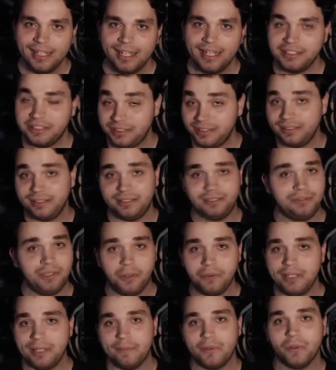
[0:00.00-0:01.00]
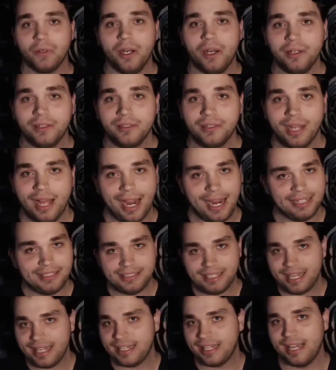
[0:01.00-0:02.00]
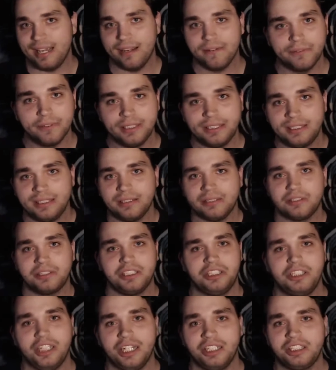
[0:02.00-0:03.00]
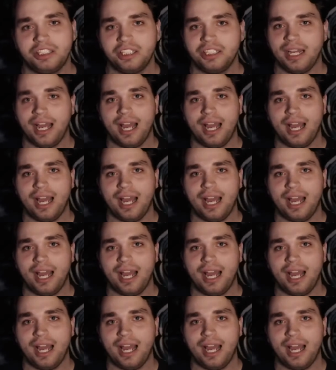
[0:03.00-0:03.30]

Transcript: And don't get me wrong, I take every single suggestion.